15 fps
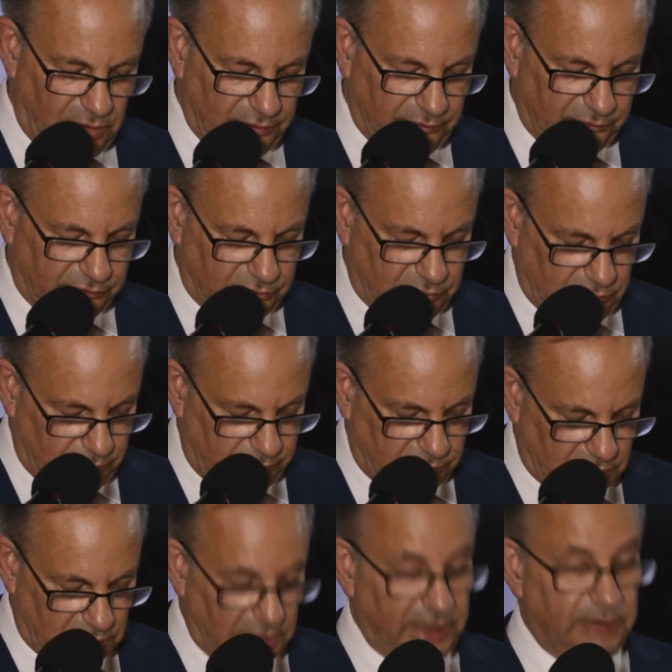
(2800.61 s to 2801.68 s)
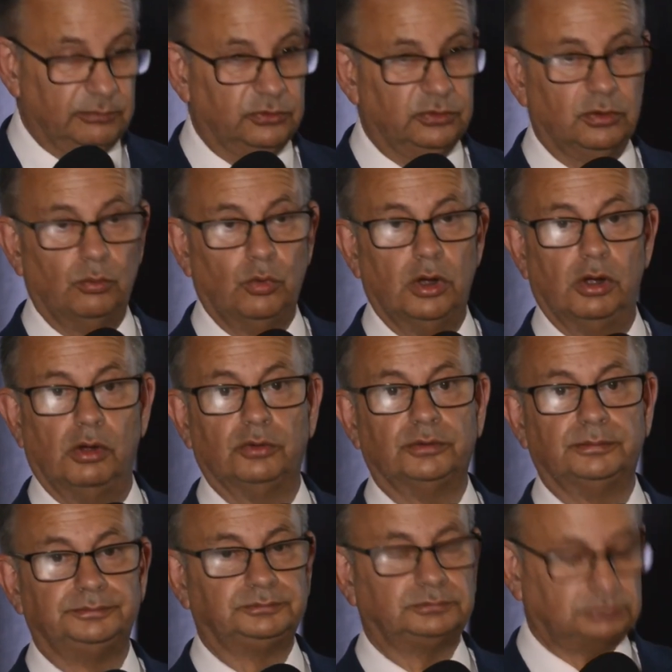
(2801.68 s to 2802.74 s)
fathers to proclaim to the
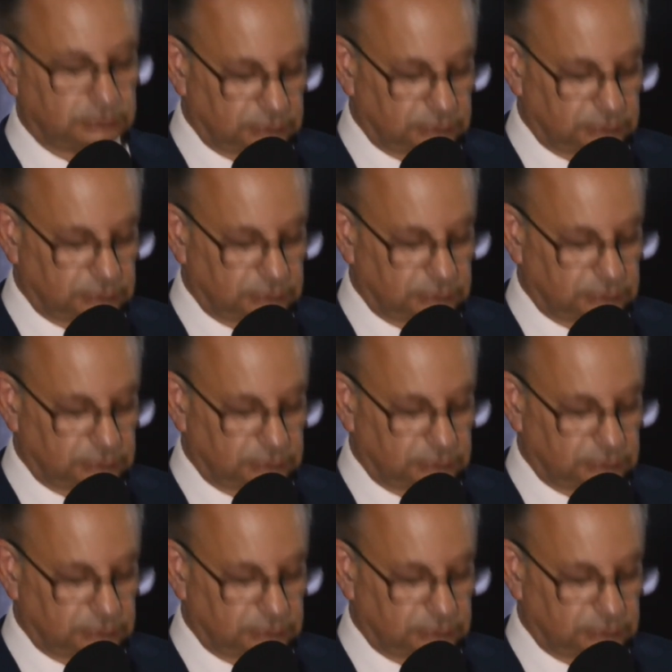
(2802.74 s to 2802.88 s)
world.